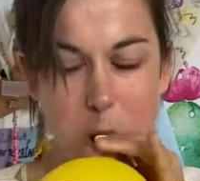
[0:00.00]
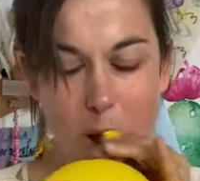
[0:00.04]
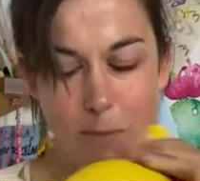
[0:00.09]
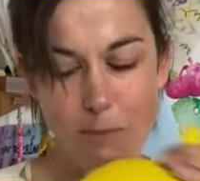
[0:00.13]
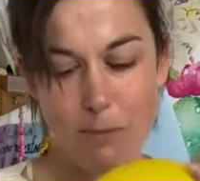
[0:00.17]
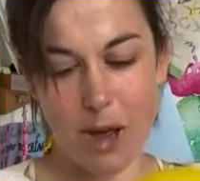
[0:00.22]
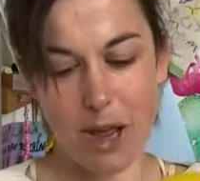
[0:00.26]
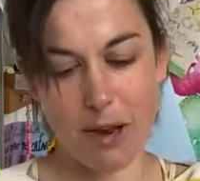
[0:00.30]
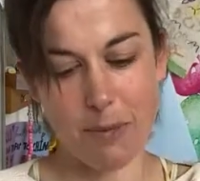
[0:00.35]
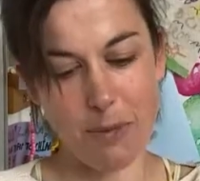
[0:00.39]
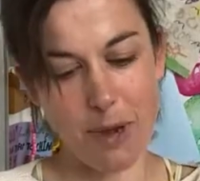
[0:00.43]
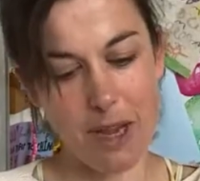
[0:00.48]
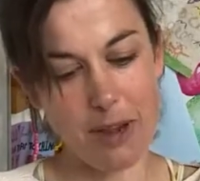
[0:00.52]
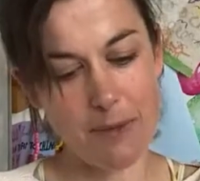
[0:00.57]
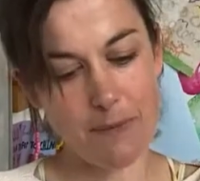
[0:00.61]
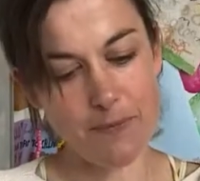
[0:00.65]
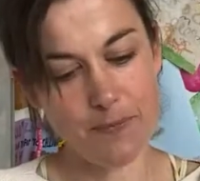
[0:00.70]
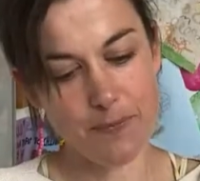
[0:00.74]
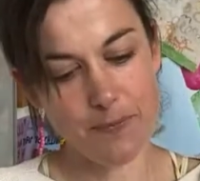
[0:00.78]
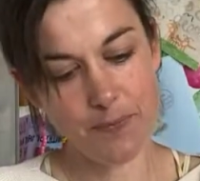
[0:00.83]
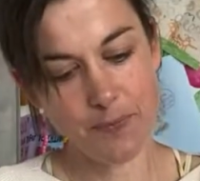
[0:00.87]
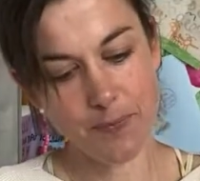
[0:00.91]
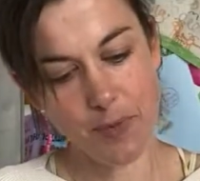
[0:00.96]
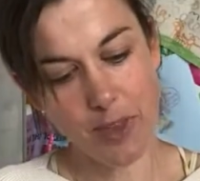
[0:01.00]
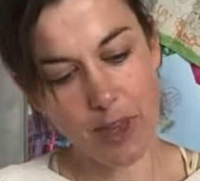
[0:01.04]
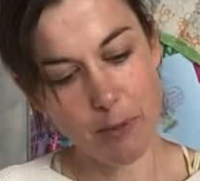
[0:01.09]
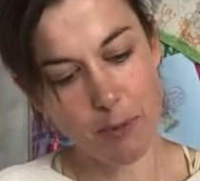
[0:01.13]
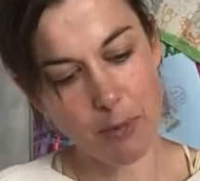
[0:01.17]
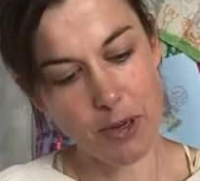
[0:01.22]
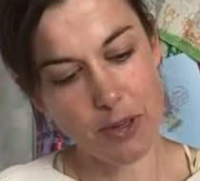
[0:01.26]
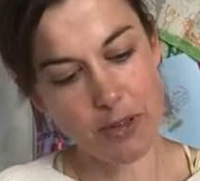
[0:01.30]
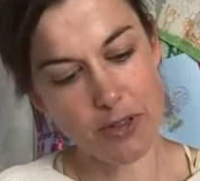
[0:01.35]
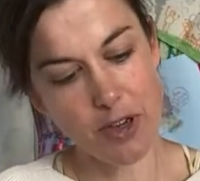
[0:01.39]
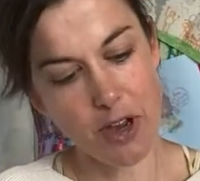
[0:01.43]
Pardon me,
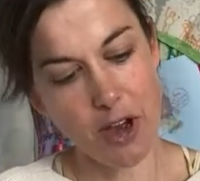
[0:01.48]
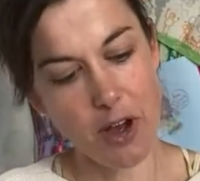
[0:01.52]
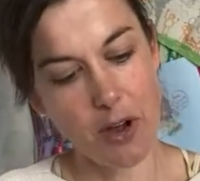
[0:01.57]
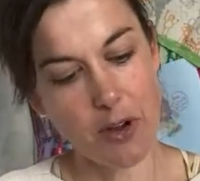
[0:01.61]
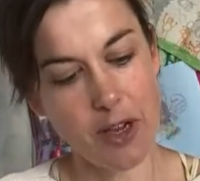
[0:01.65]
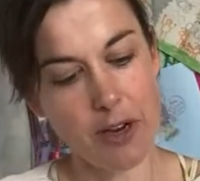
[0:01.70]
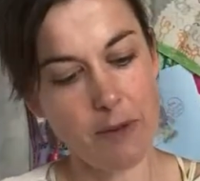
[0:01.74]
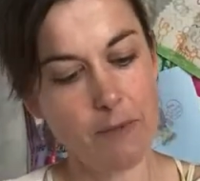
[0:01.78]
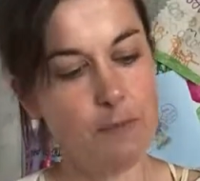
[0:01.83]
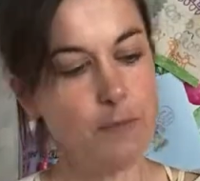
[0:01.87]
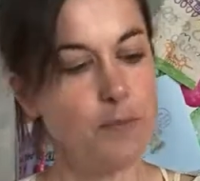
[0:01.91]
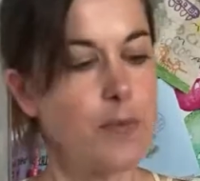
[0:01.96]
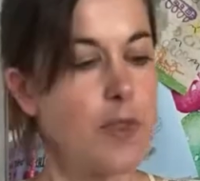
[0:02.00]
balloon's got a hole in.